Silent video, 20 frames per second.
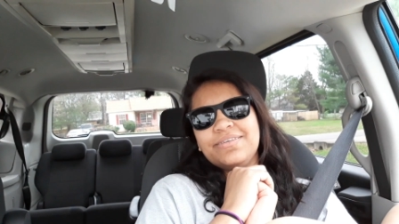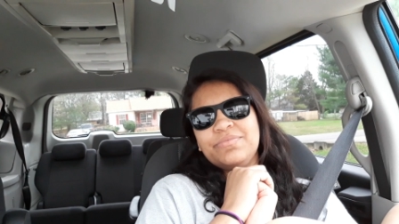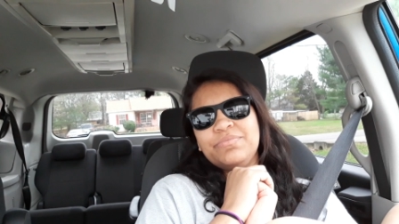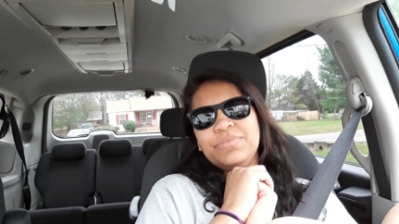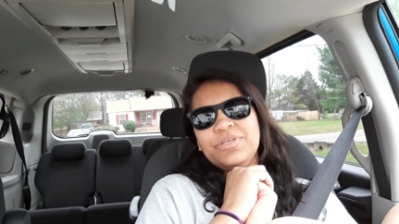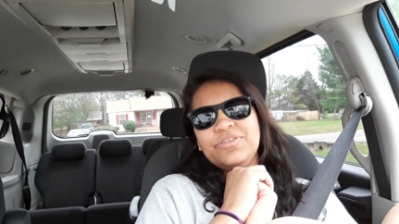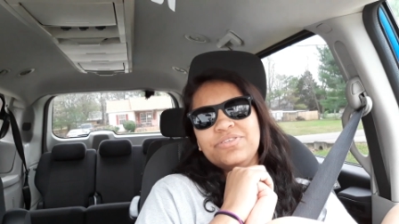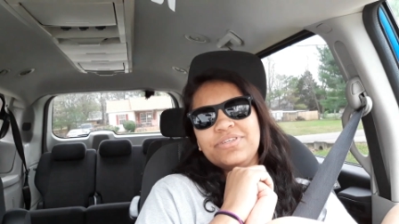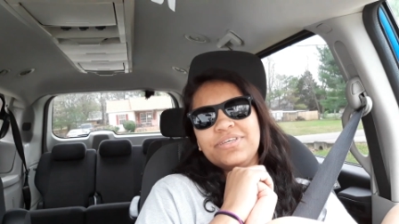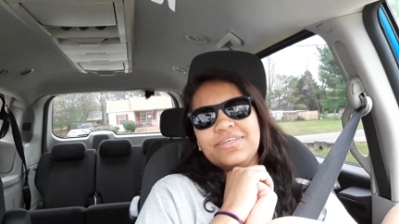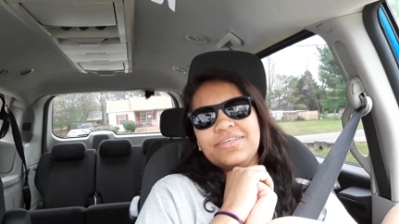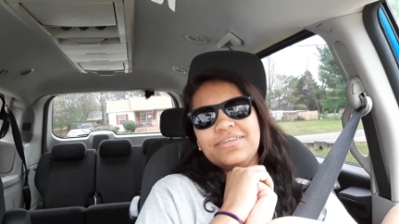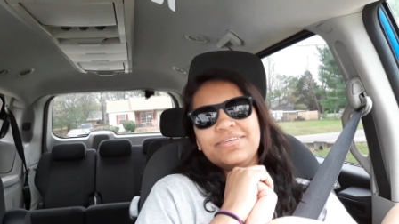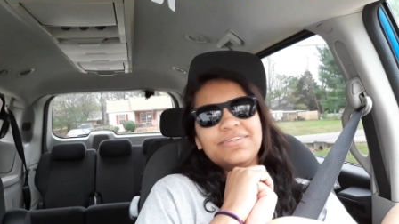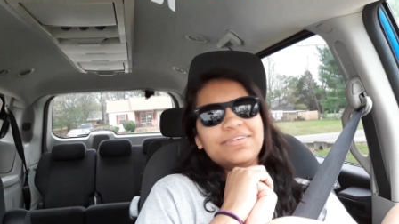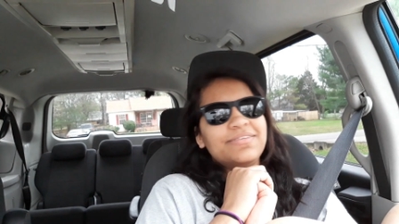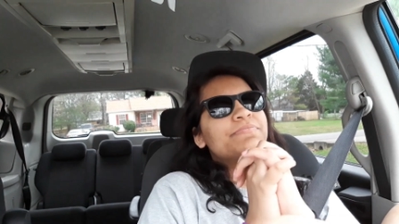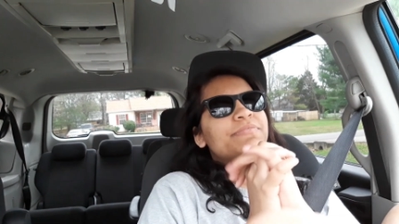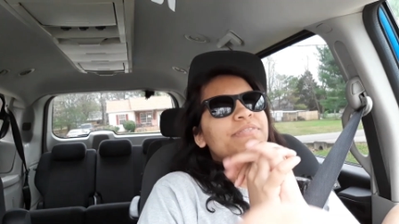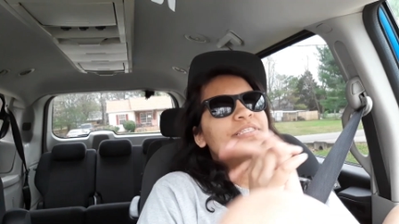music.
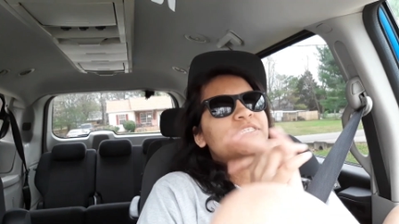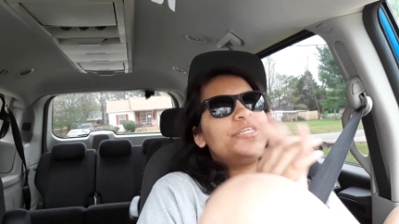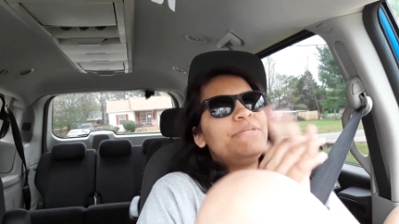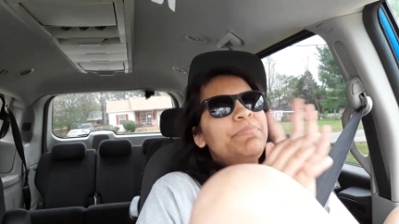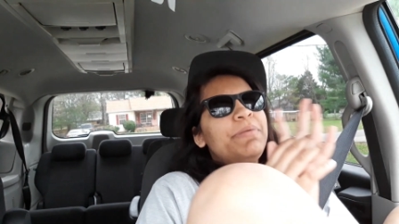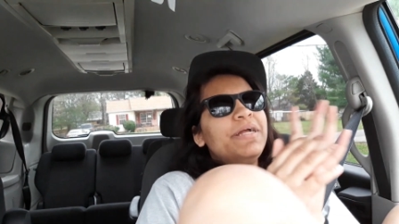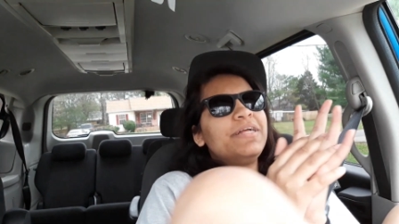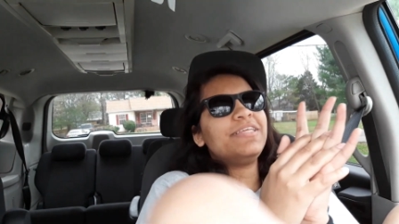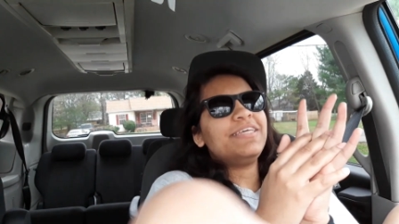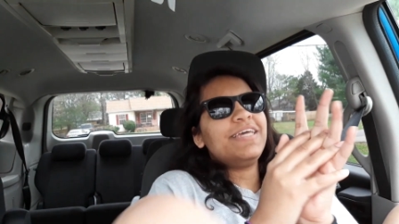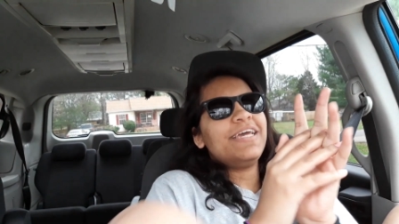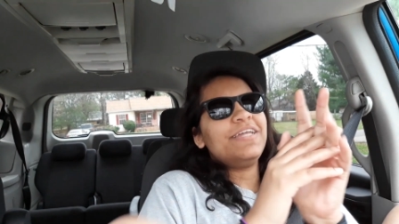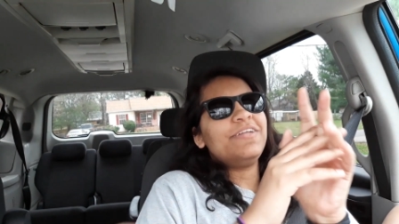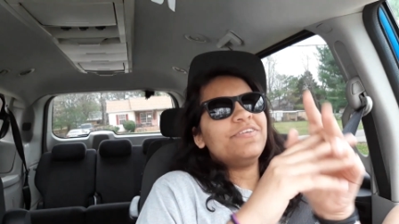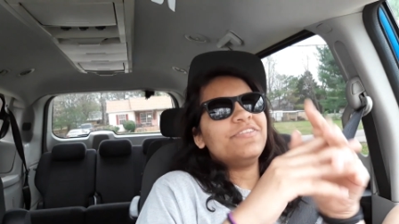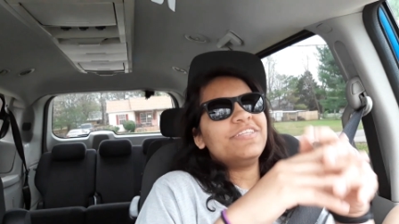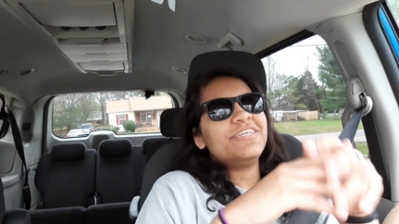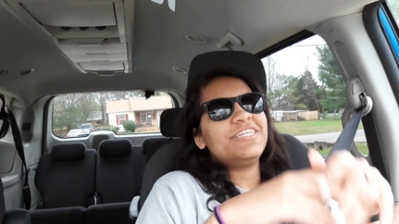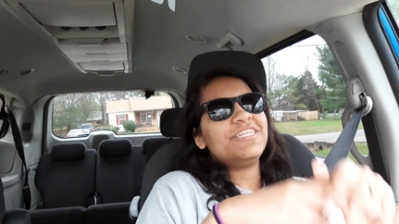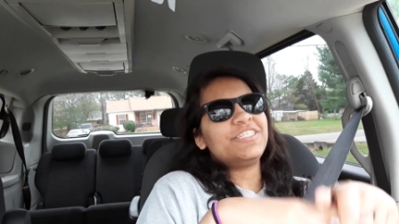She barely
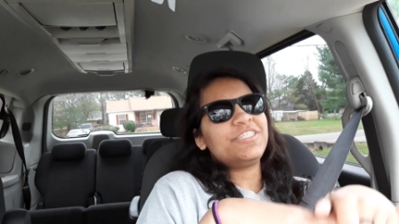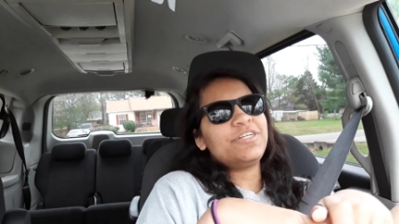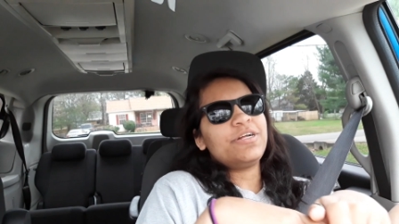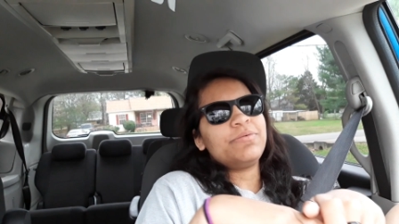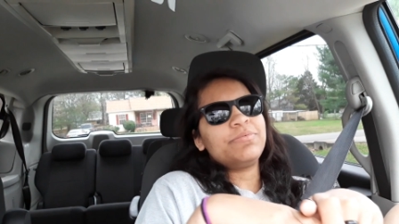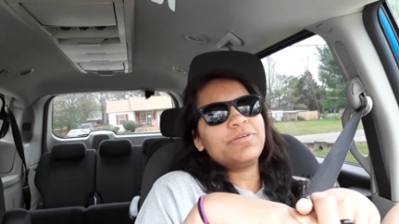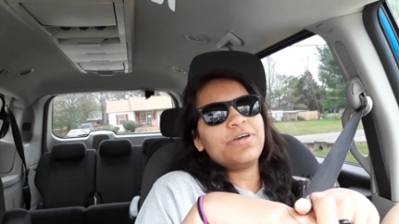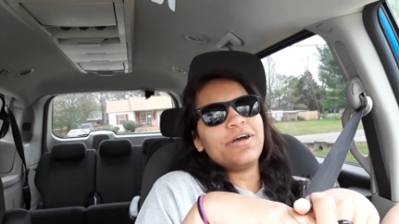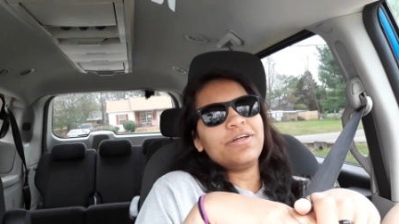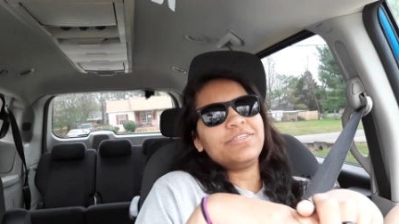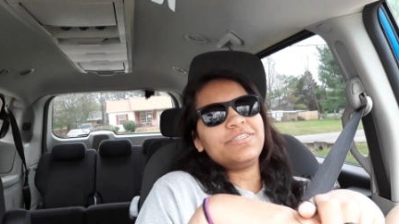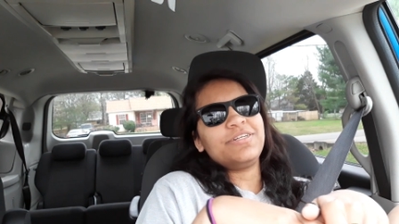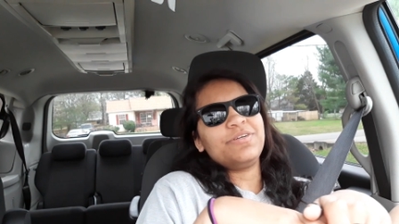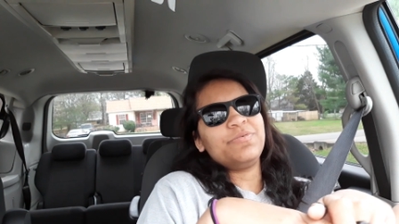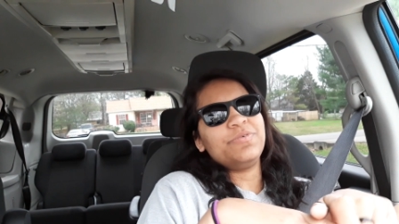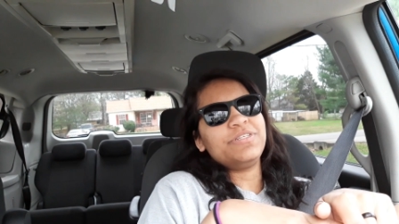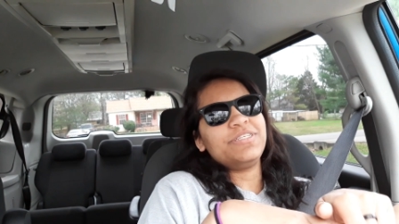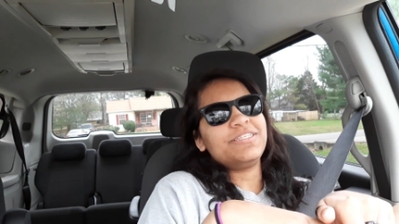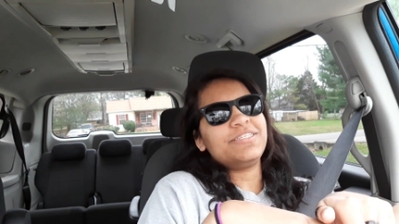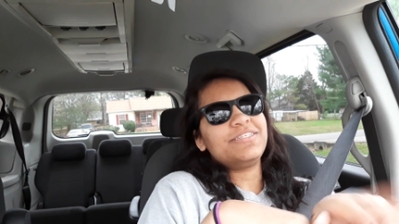handled the Disturbed concert,
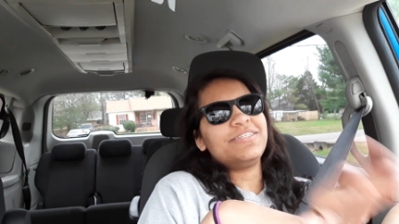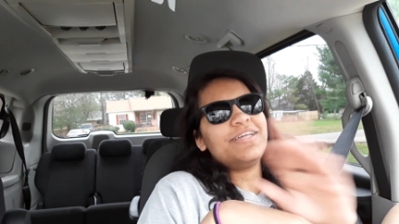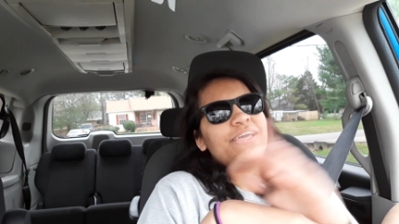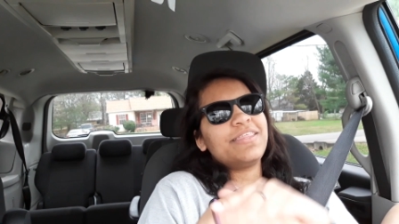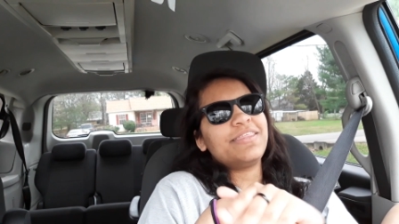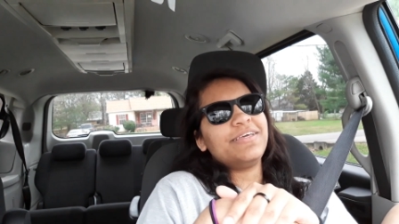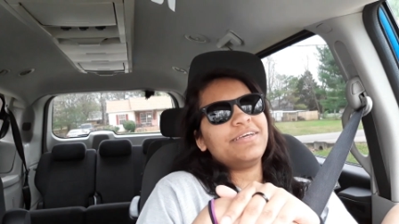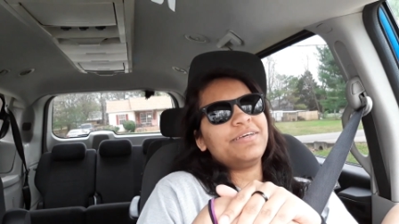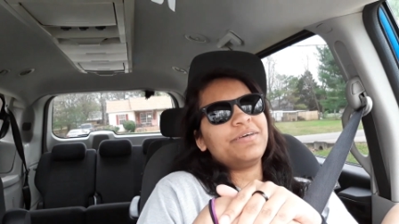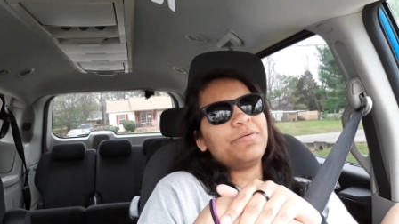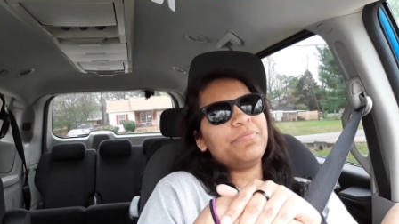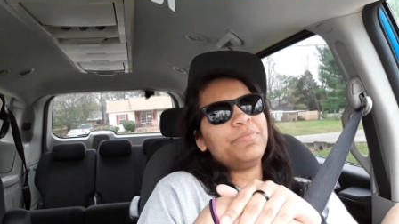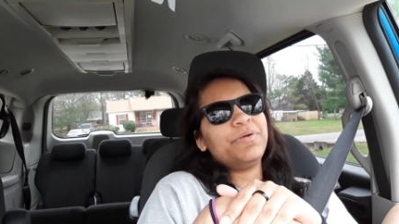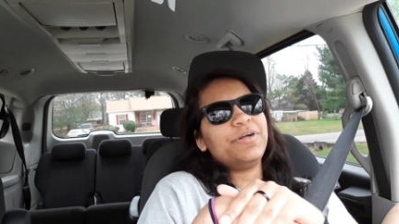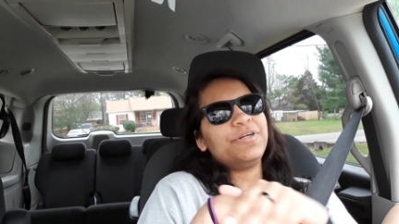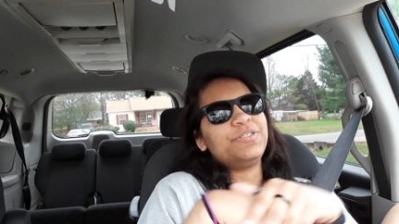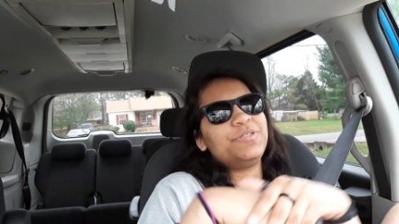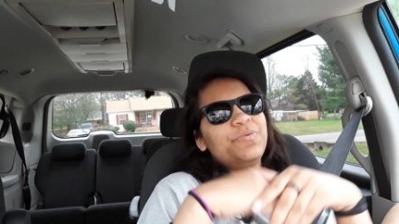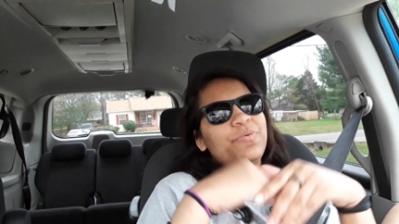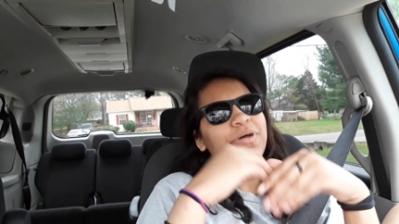which is nothing
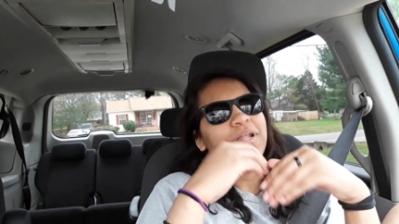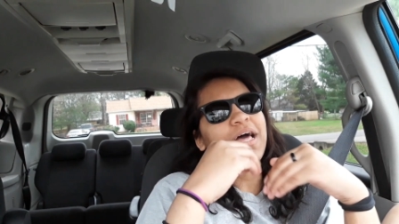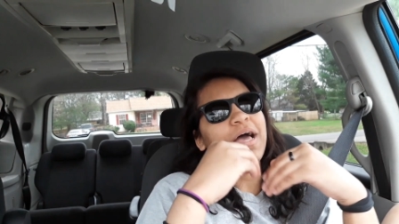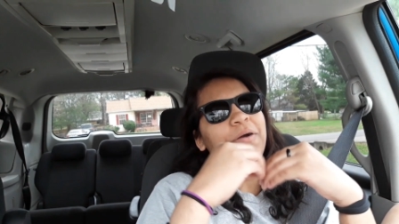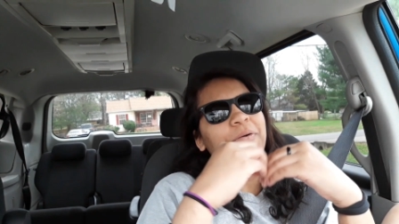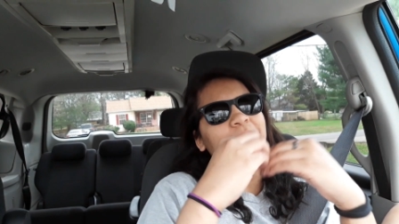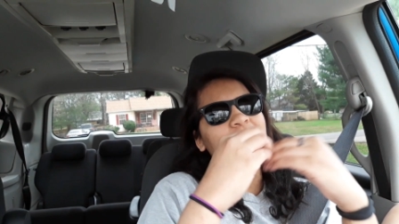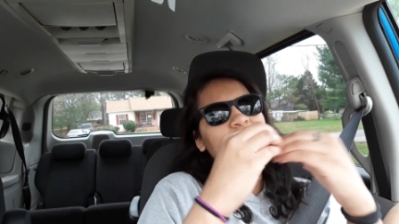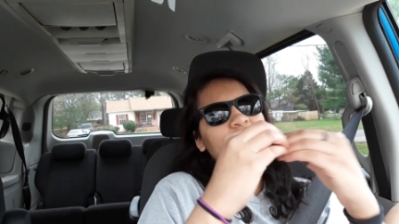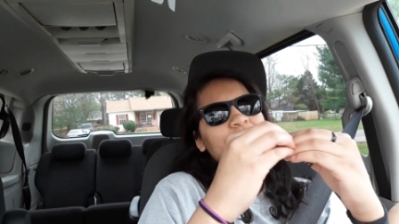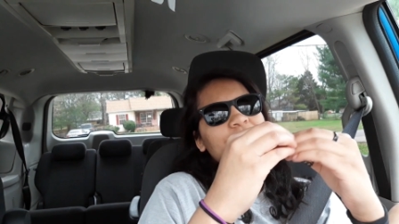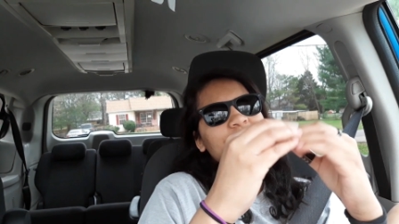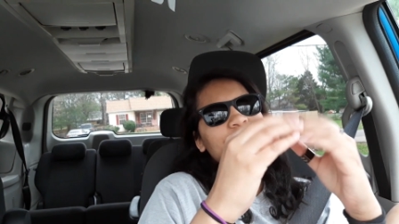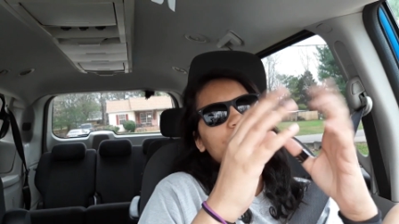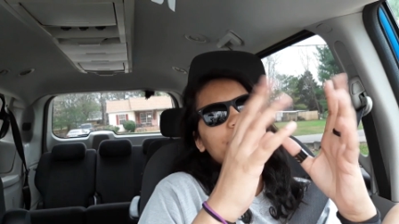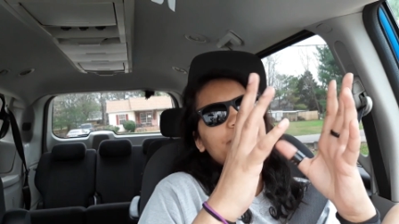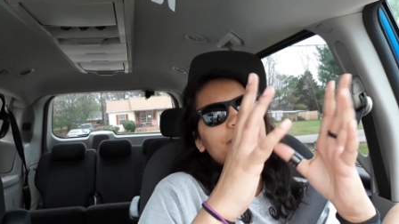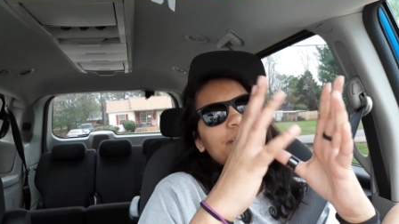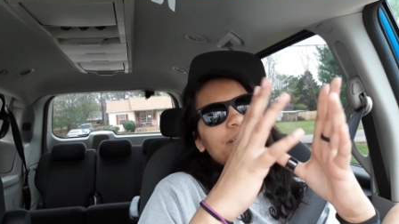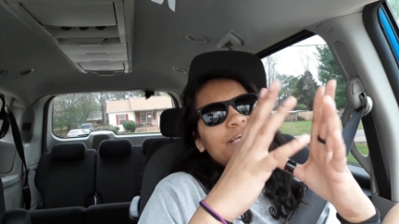compared to what I want to go
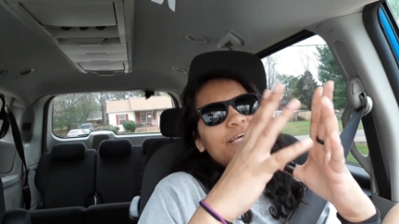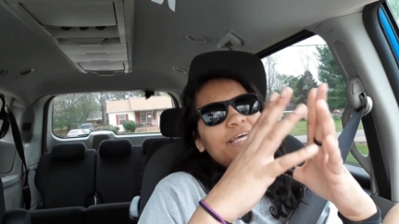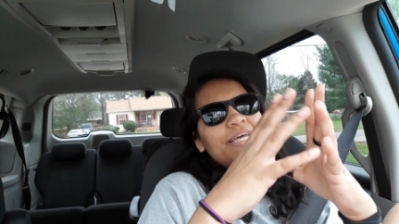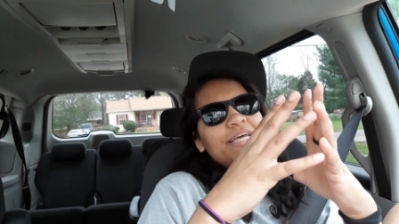see.